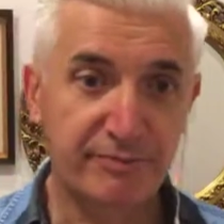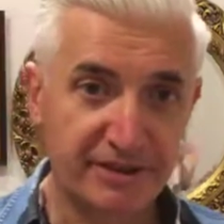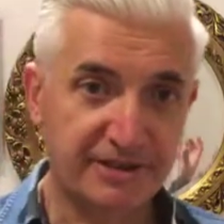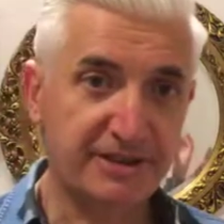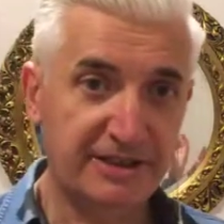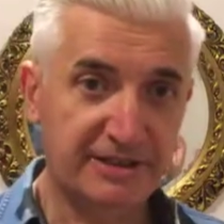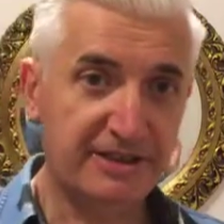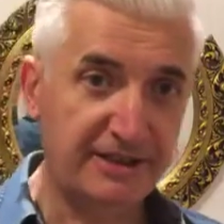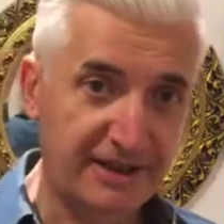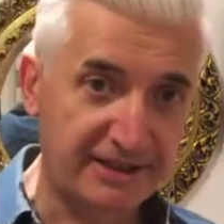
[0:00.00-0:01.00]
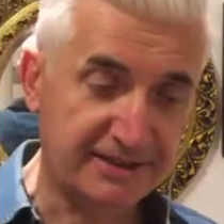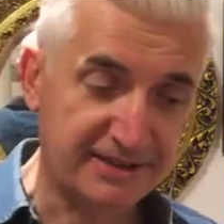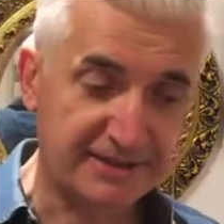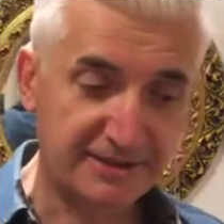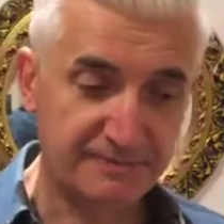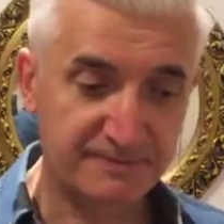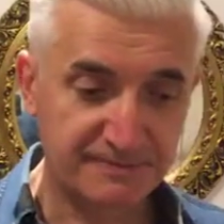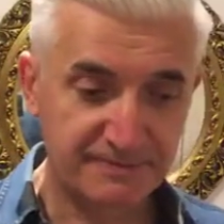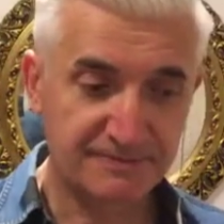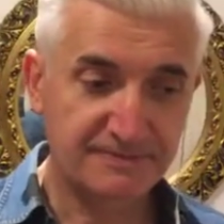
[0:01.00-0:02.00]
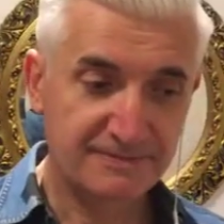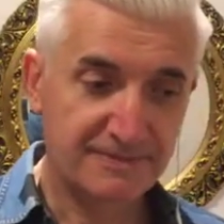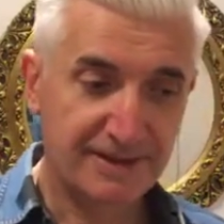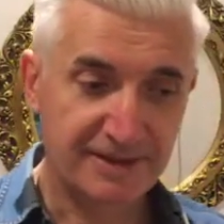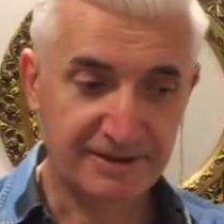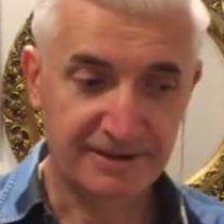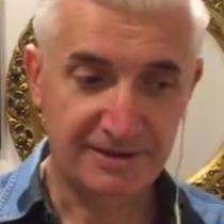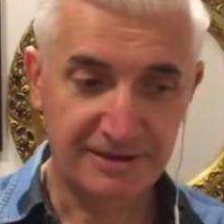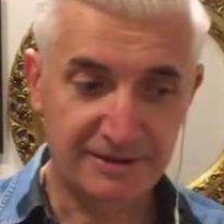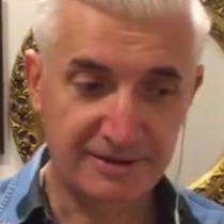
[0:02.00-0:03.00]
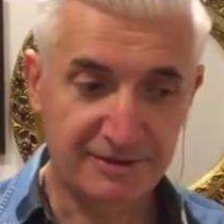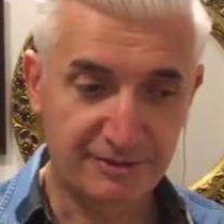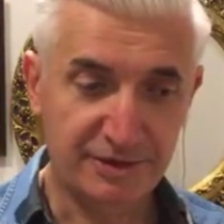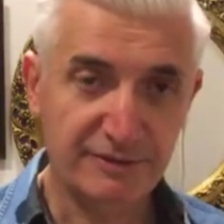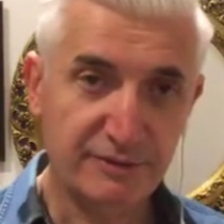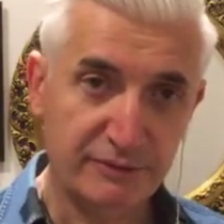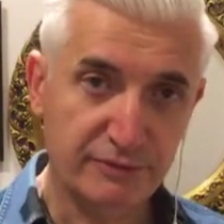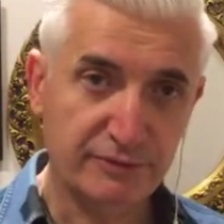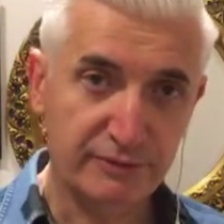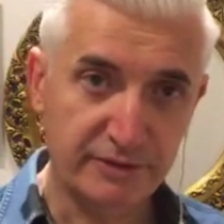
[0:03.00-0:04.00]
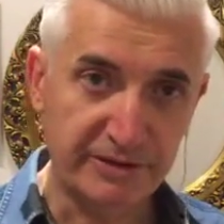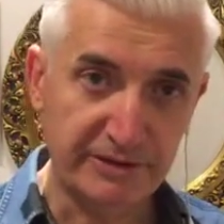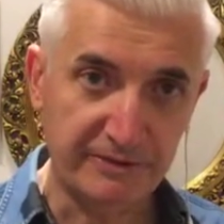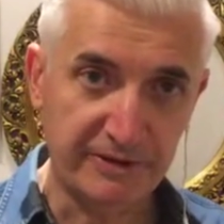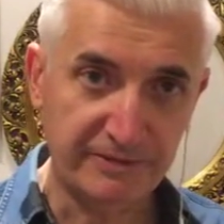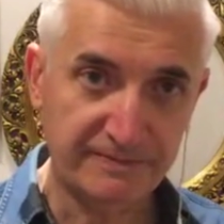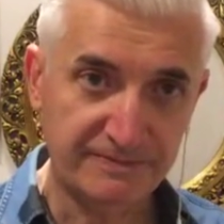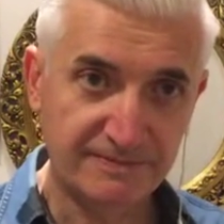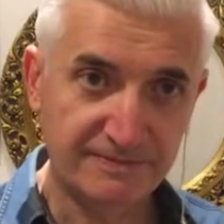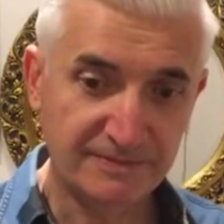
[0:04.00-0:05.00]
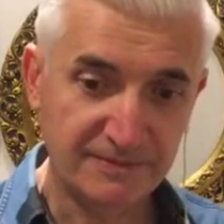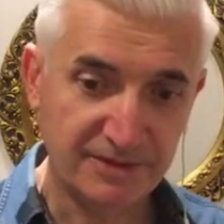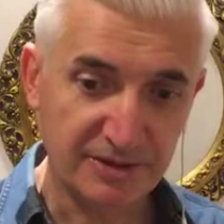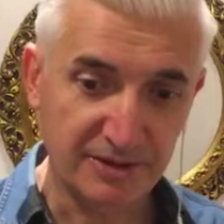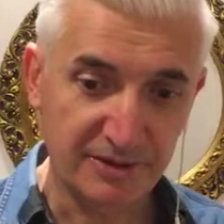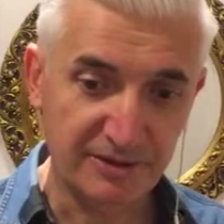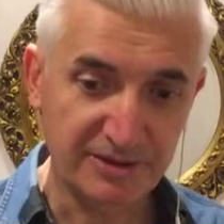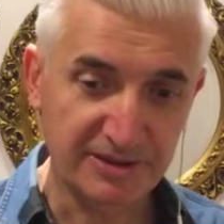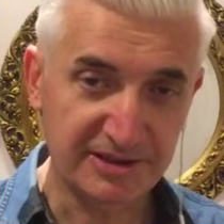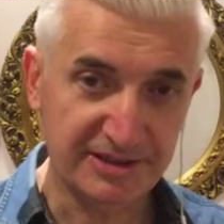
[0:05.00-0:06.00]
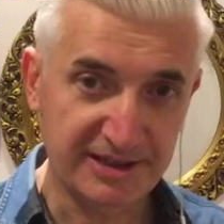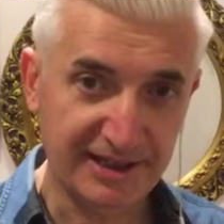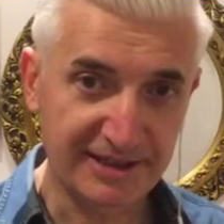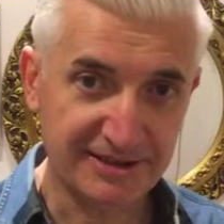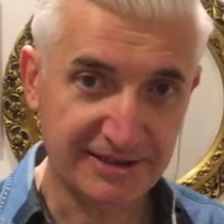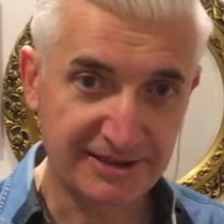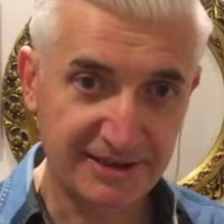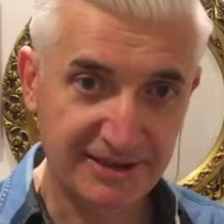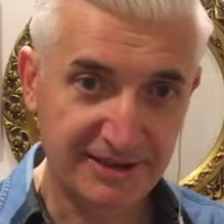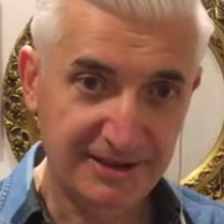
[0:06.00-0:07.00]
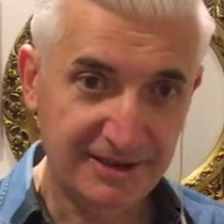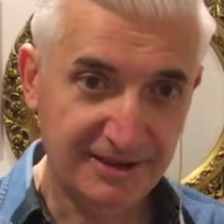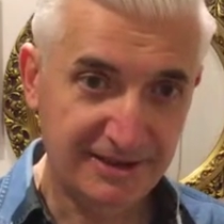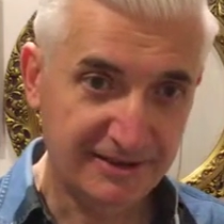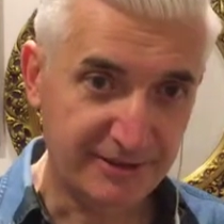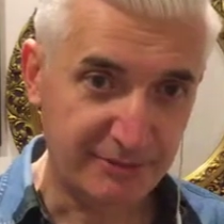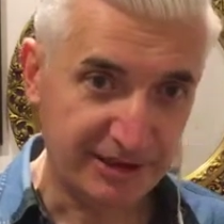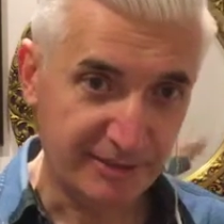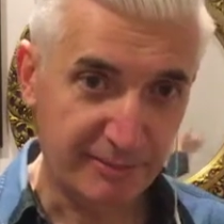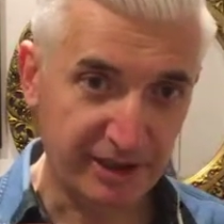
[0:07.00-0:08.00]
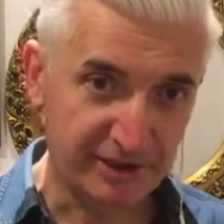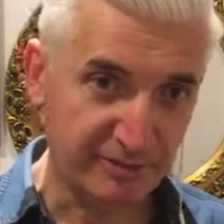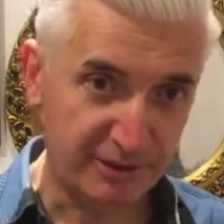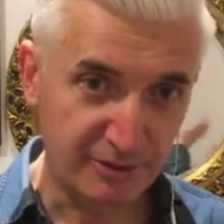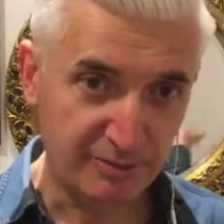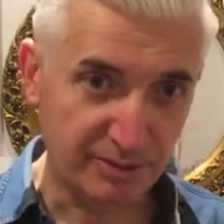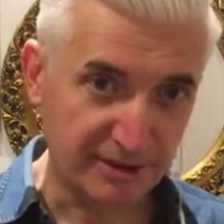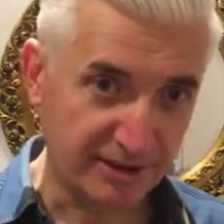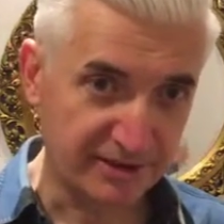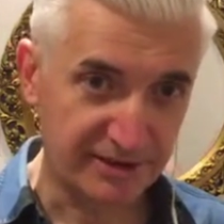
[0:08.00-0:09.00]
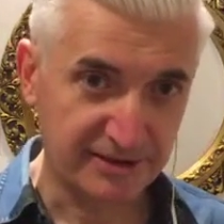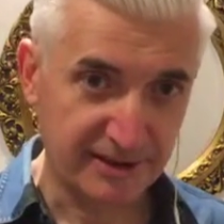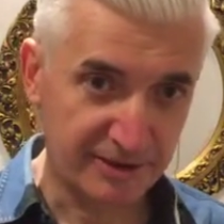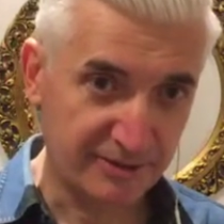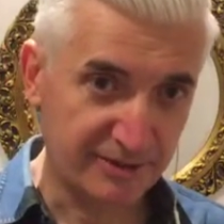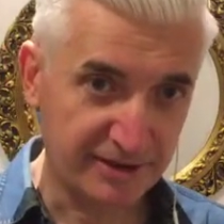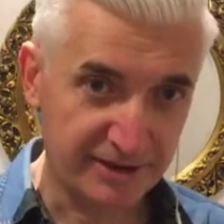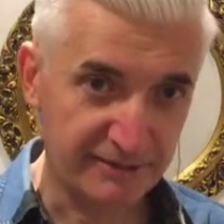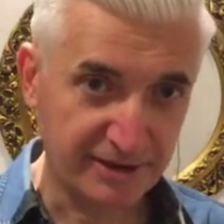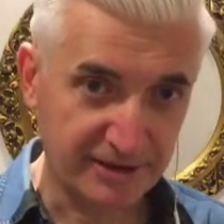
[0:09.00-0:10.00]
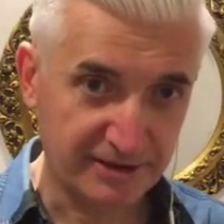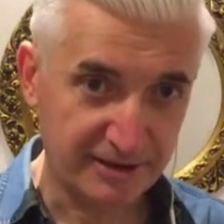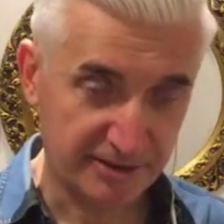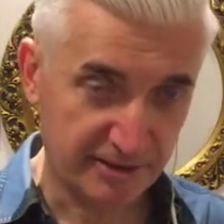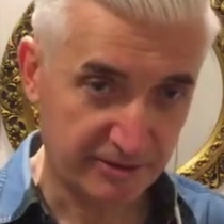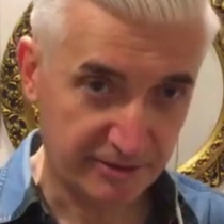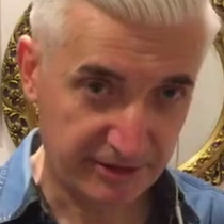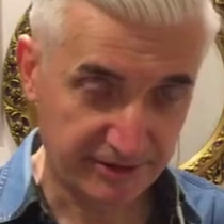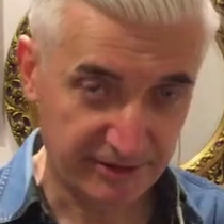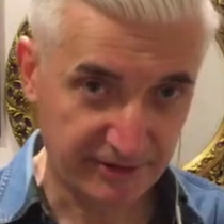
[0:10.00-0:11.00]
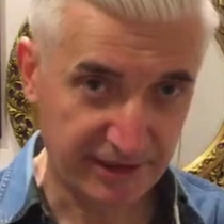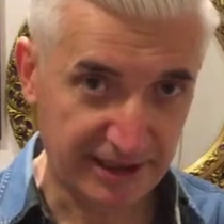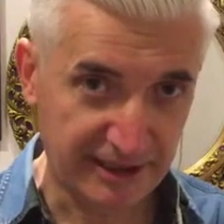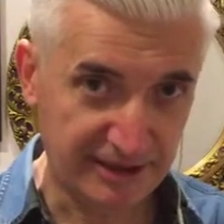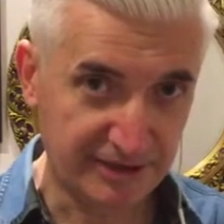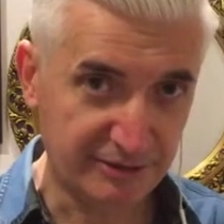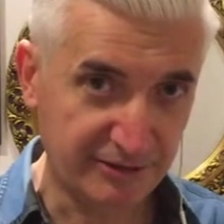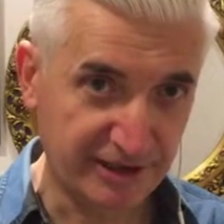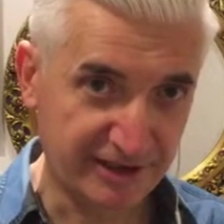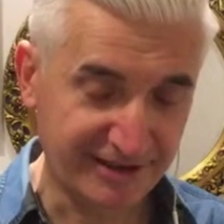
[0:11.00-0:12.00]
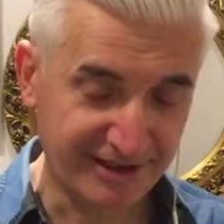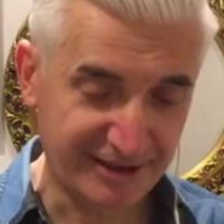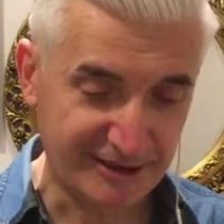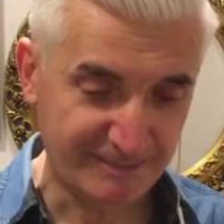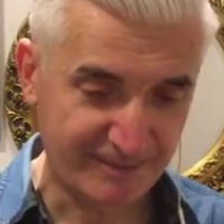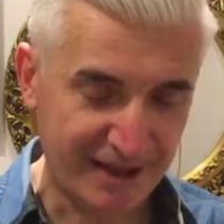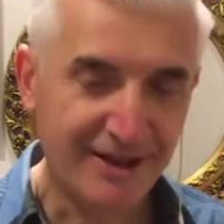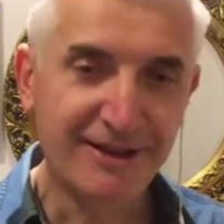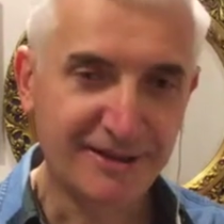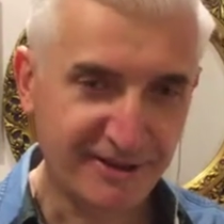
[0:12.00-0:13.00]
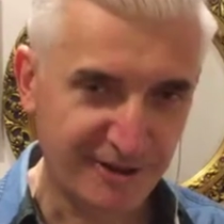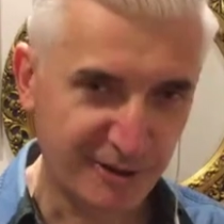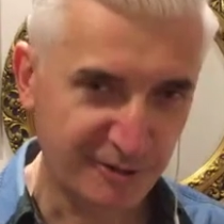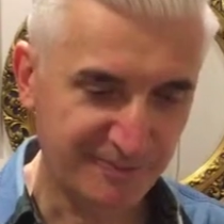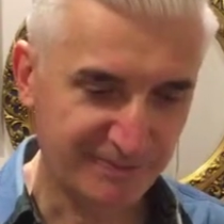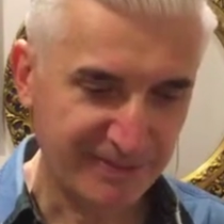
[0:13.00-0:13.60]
pertinent analysis, and to give you food for thought. So, in this case, the winning match between Bucharest and Saxon Transylvania, the Saxon Transylvania is winning clearly. Thank you.